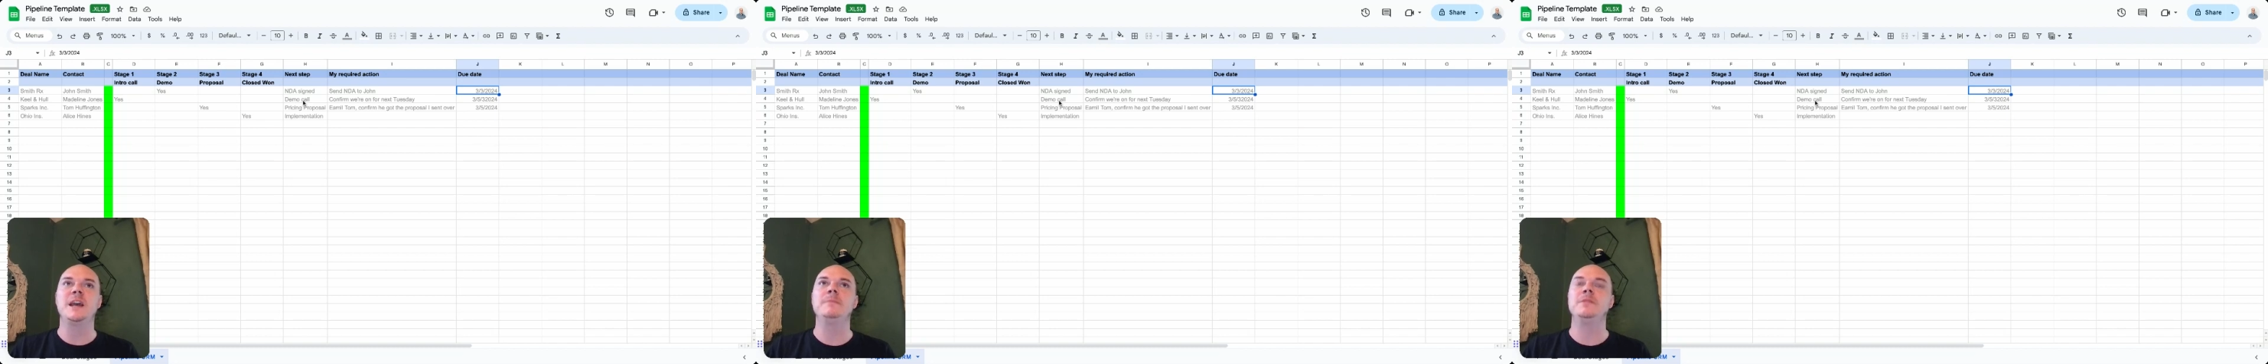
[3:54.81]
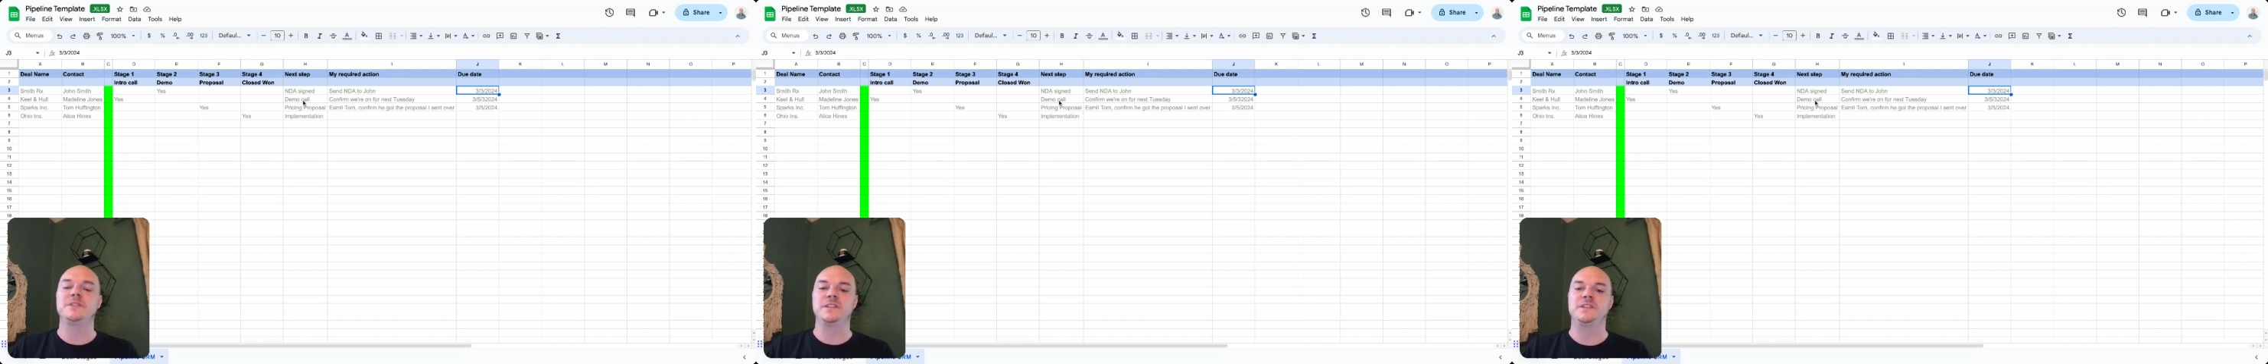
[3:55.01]

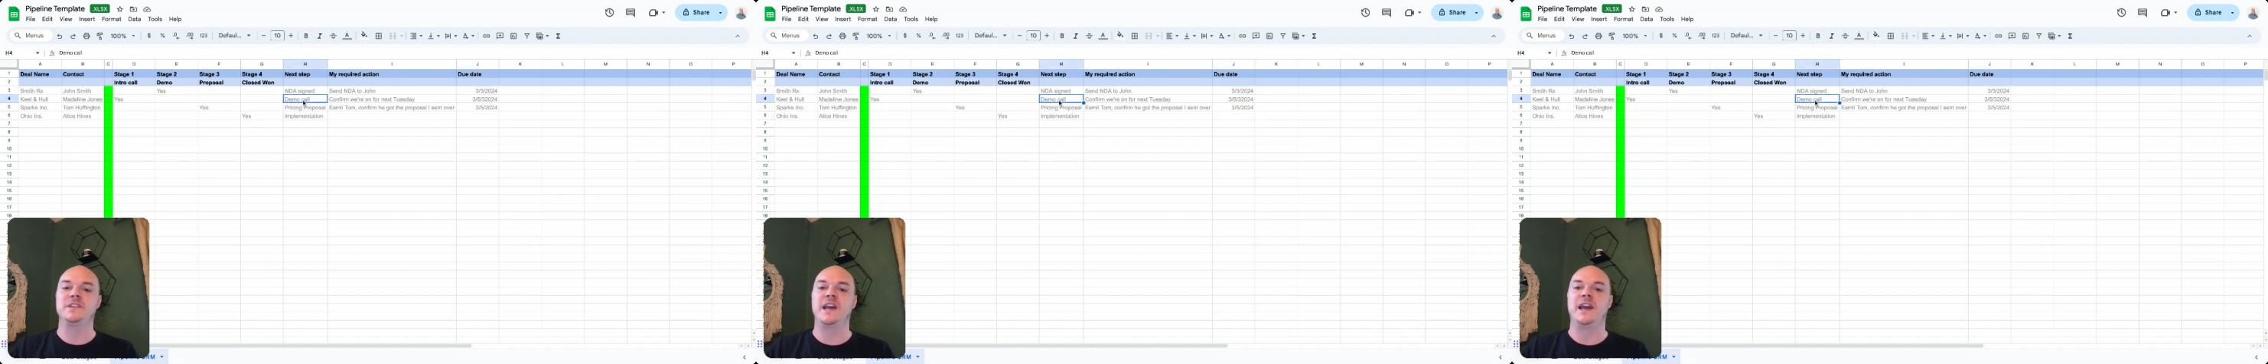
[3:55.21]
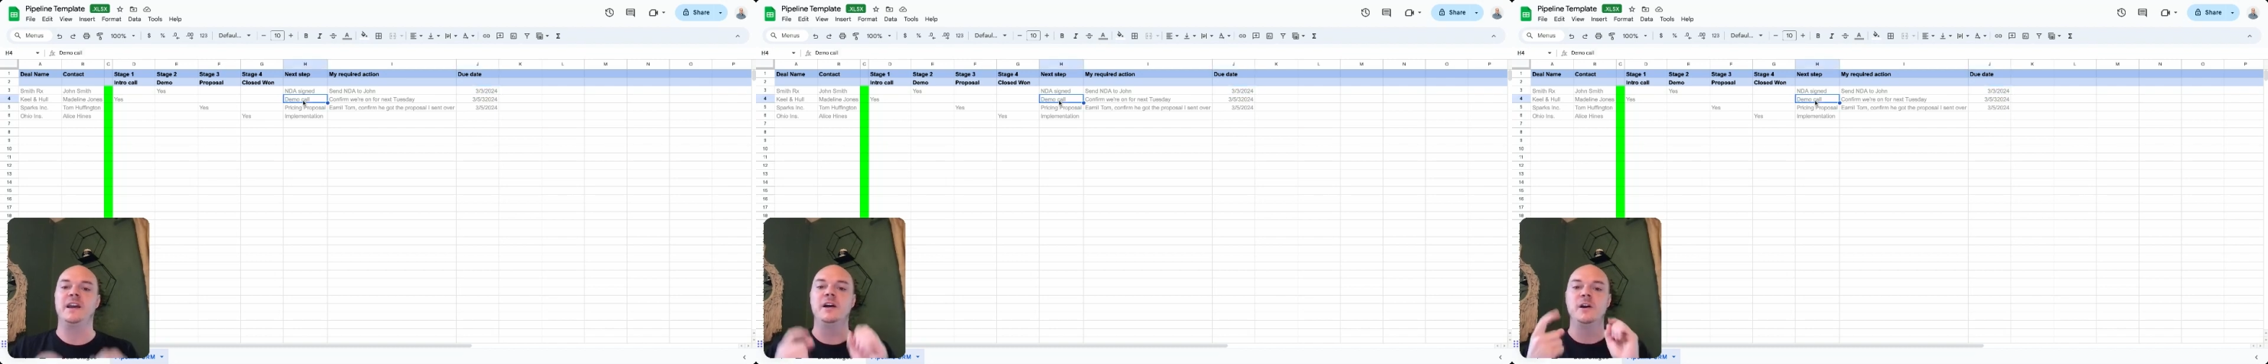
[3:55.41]
able to
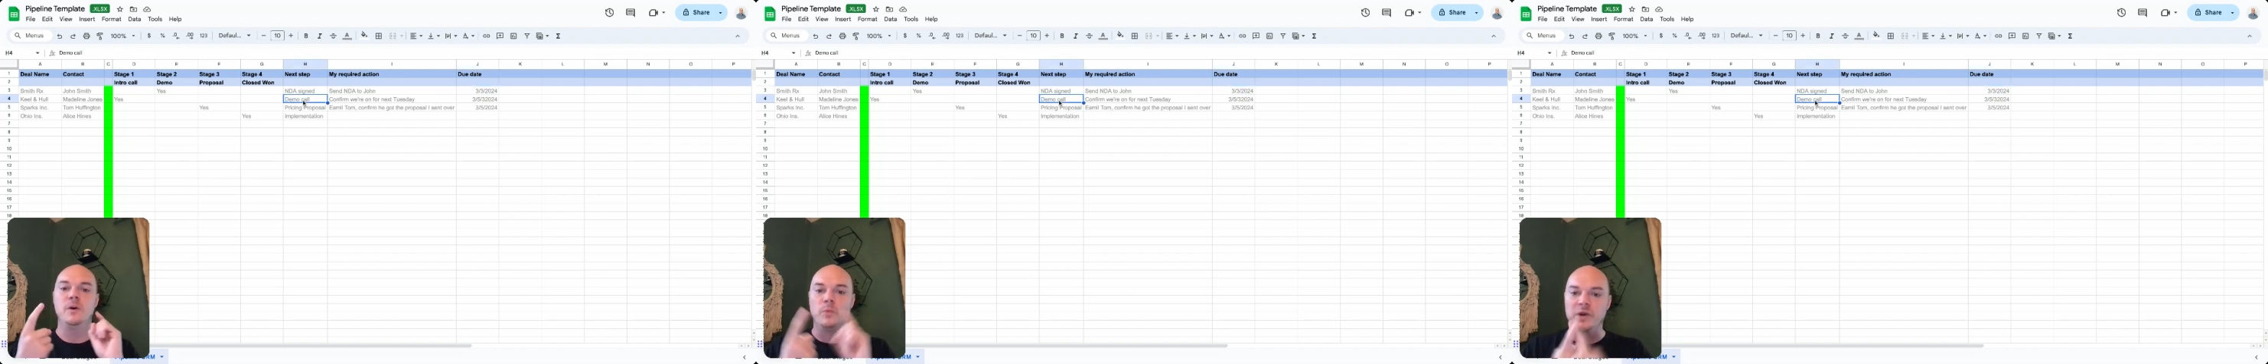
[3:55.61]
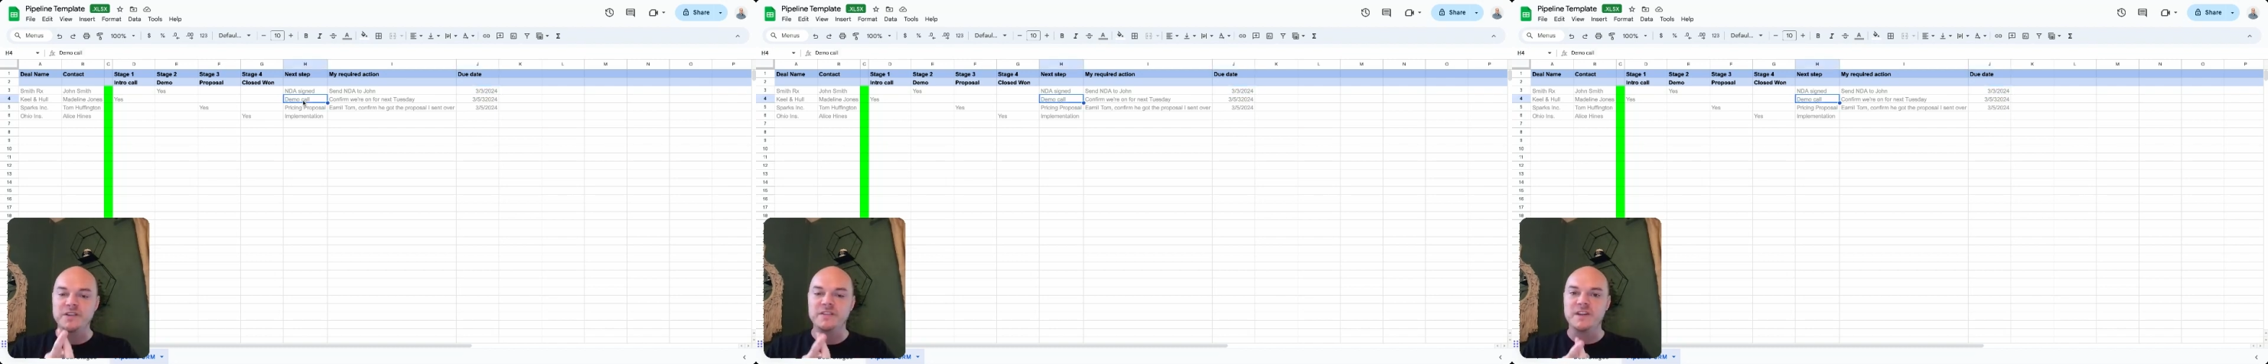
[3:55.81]
say,
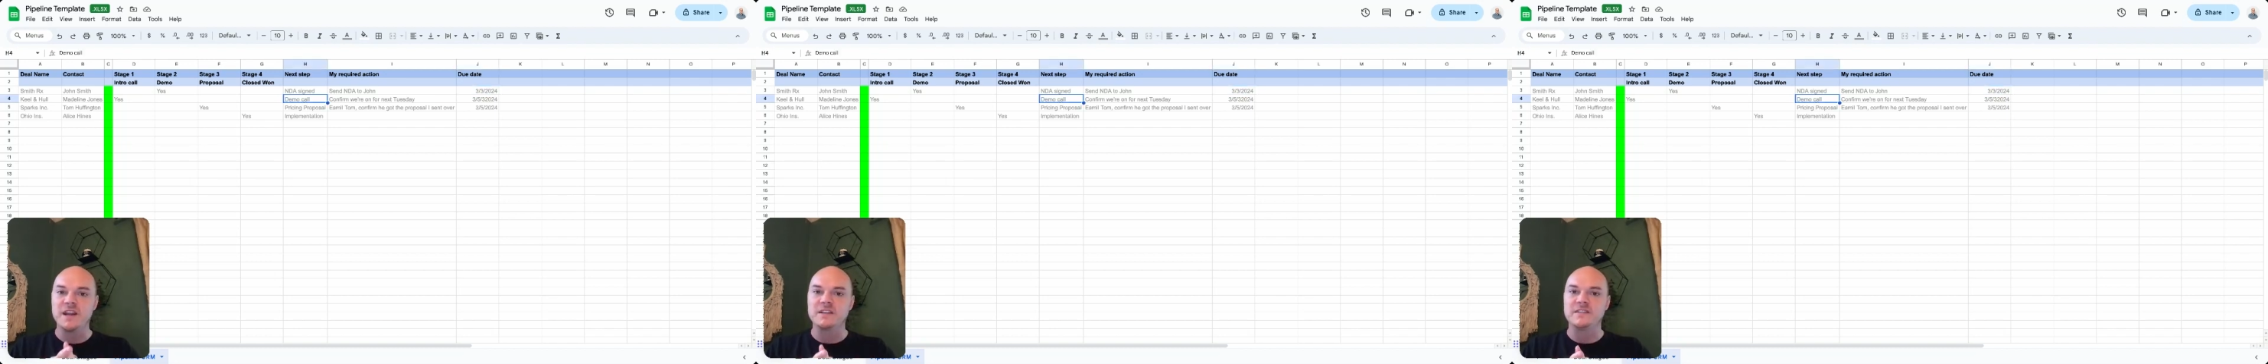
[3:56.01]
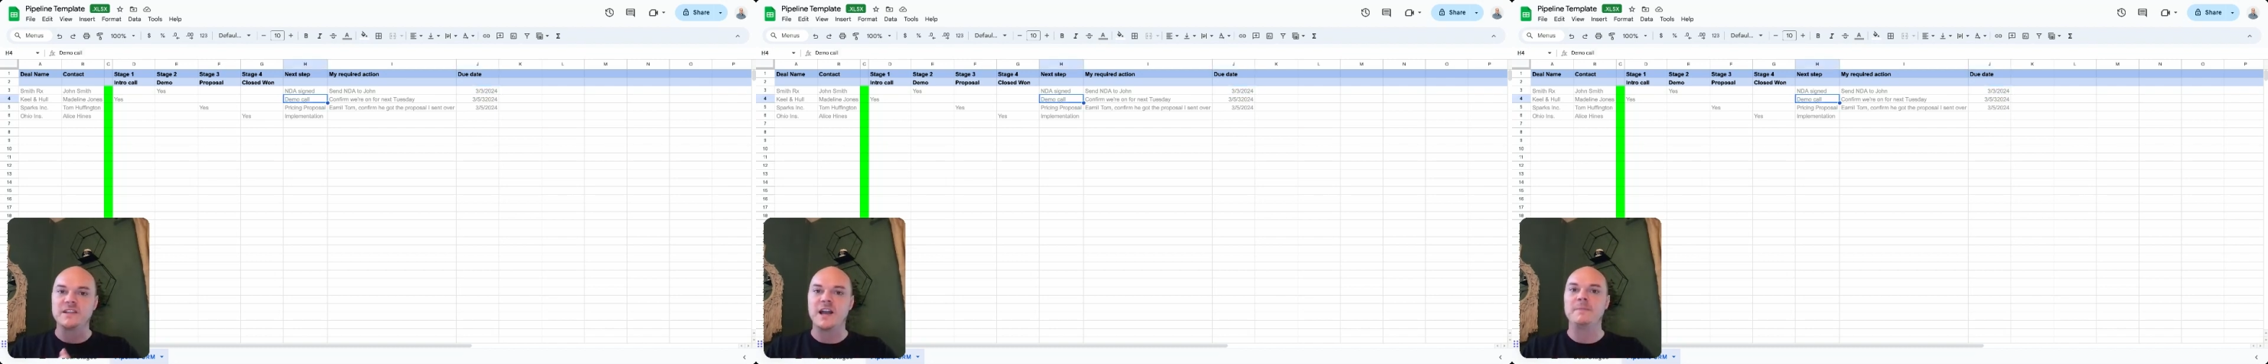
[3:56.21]
what's the
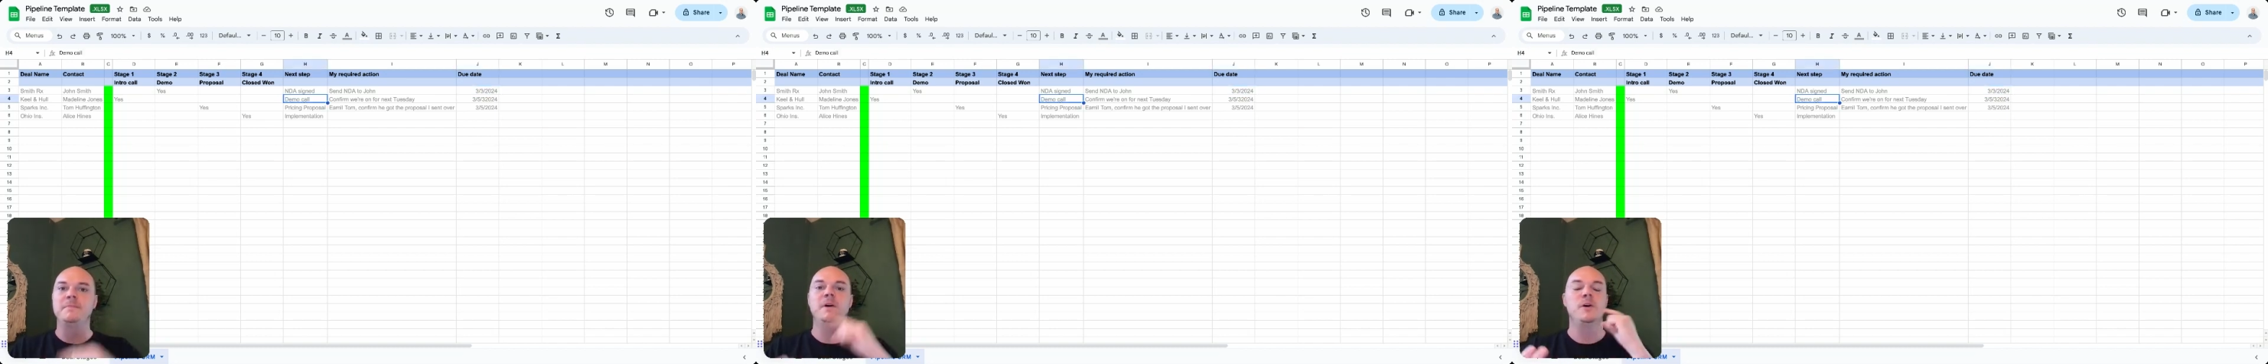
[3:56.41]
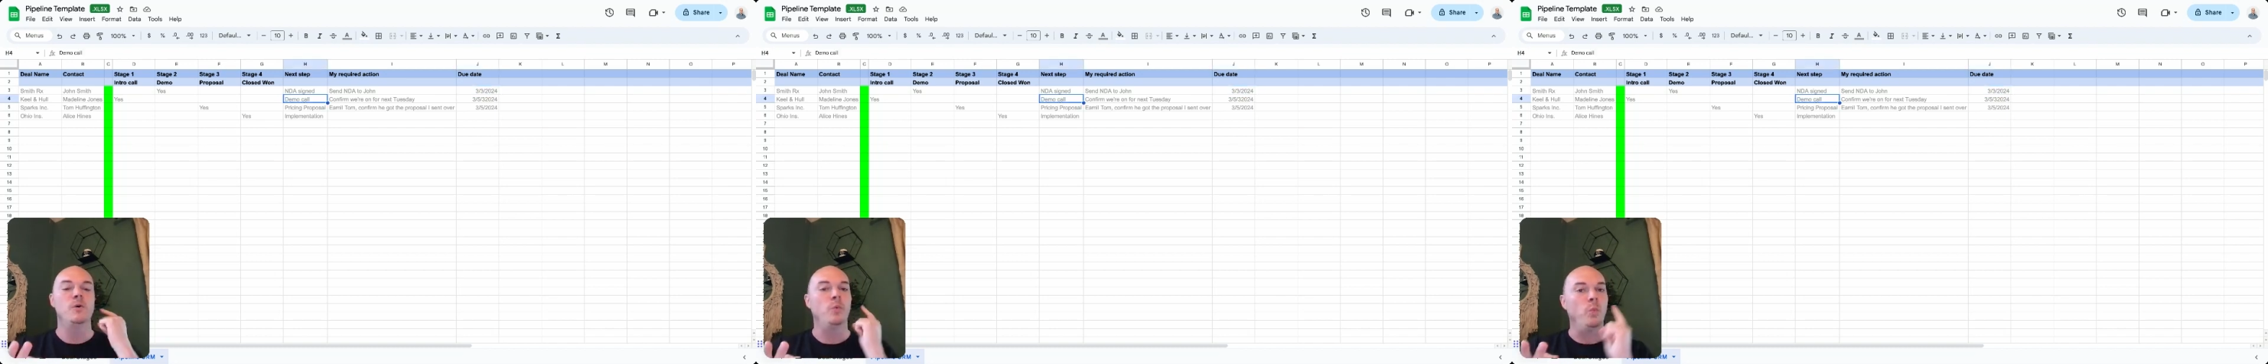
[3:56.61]
next step?